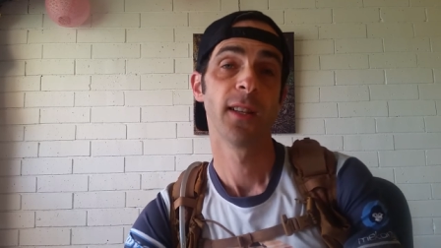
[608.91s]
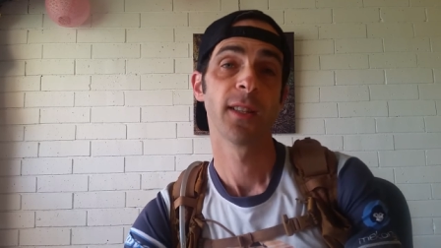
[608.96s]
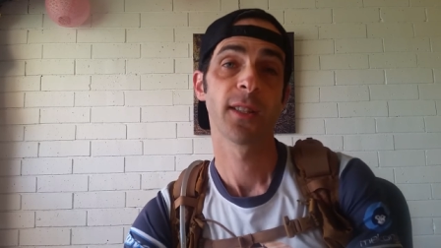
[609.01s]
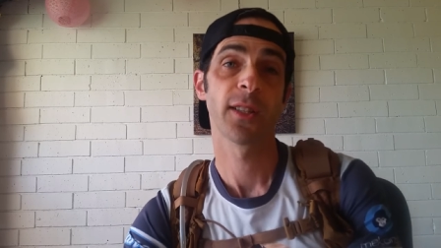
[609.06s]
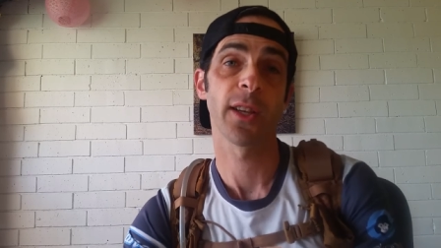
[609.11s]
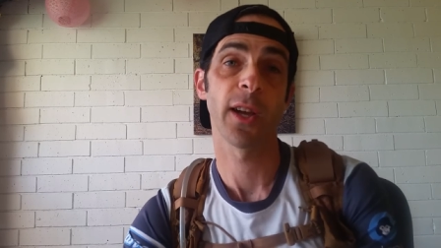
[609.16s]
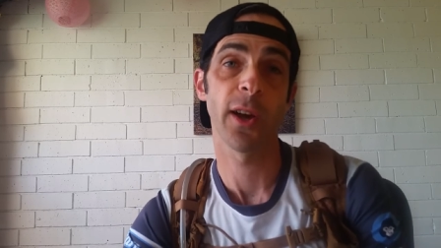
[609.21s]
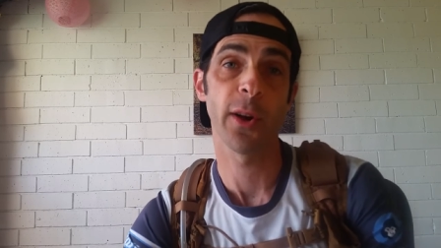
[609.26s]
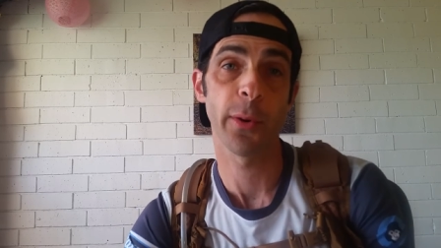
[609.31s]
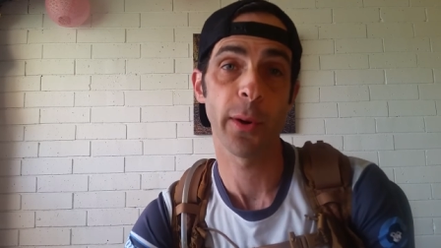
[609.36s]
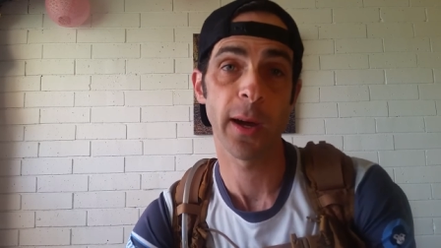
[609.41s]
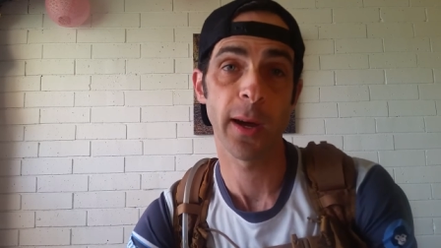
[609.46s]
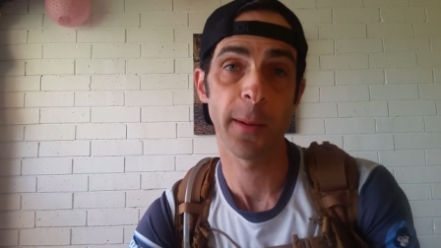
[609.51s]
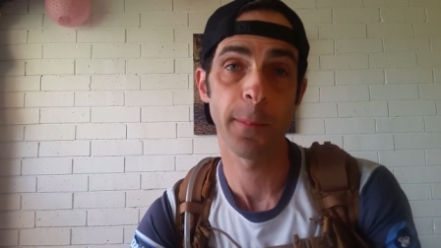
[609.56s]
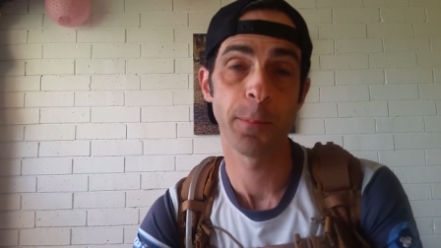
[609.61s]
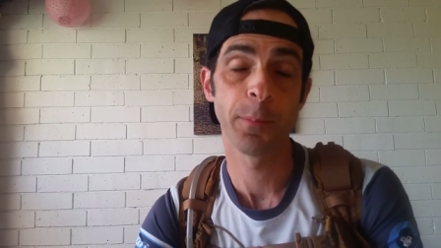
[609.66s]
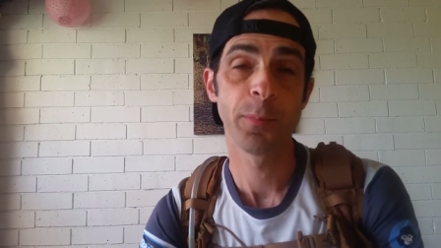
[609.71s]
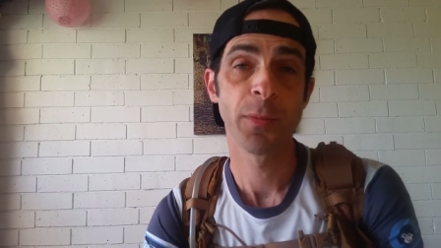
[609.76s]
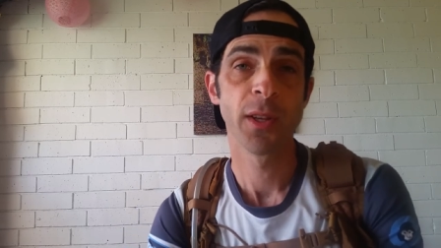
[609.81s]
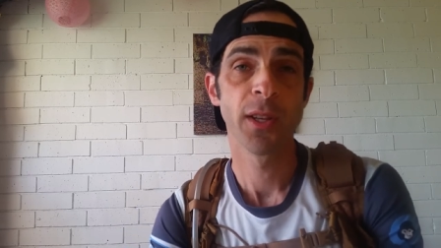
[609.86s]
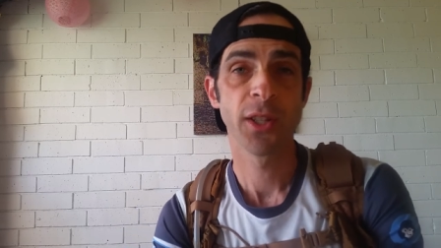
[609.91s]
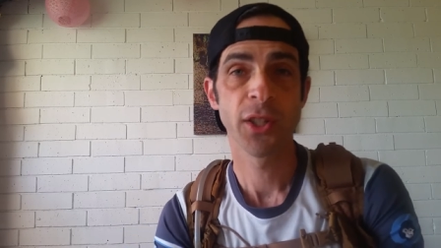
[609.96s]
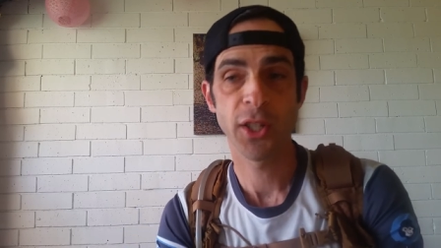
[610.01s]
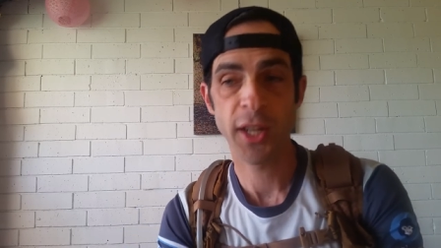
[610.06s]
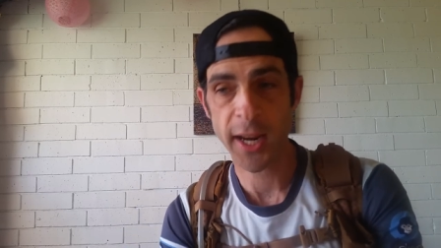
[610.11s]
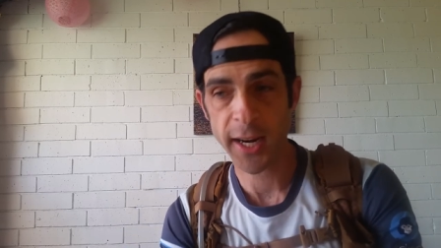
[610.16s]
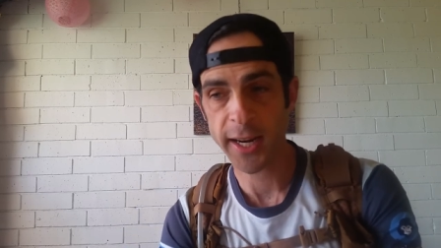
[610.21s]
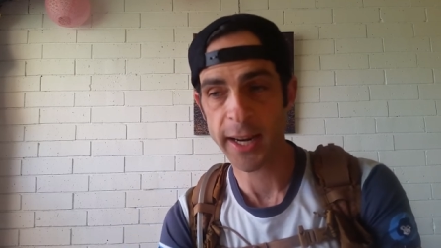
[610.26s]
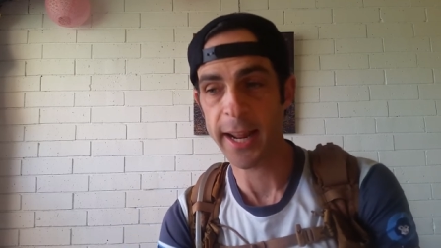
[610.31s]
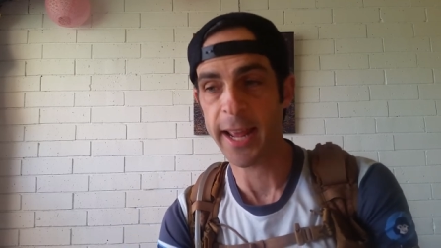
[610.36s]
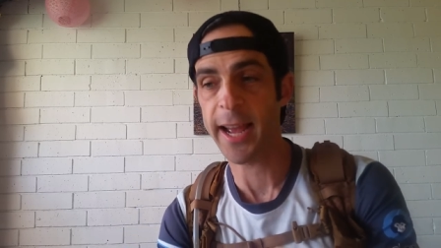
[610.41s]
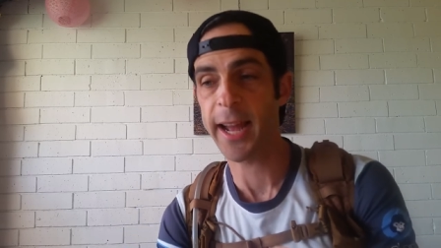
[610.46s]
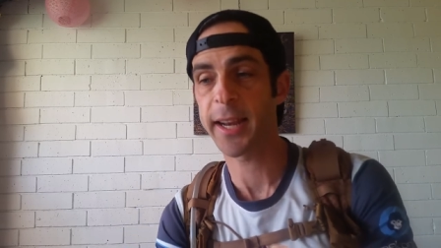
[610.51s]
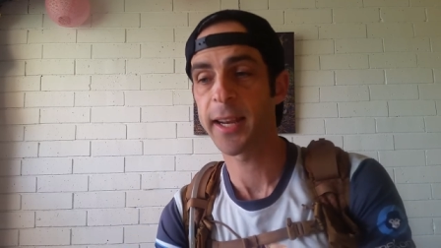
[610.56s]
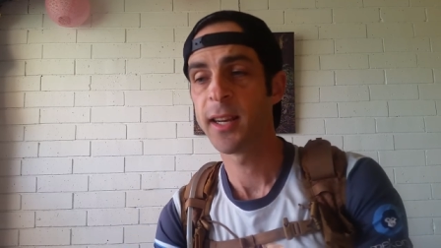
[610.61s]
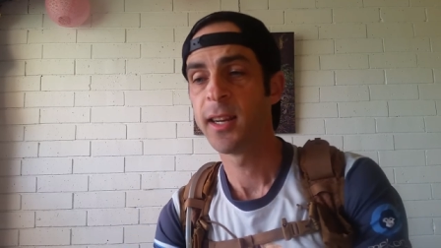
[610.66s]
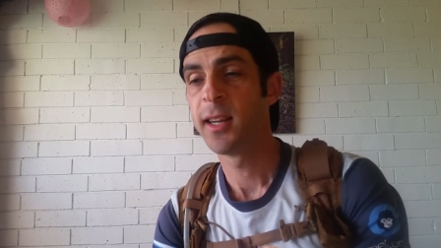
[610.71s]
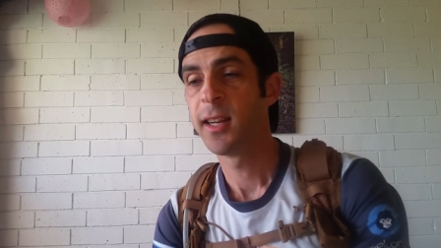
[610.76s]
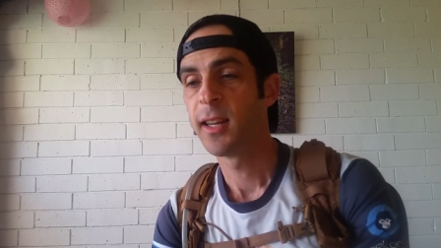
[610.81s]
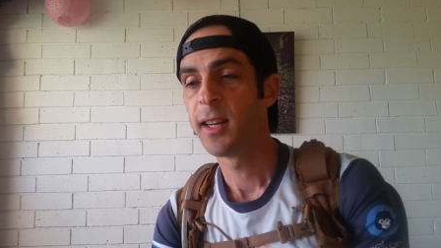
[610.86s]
So check it out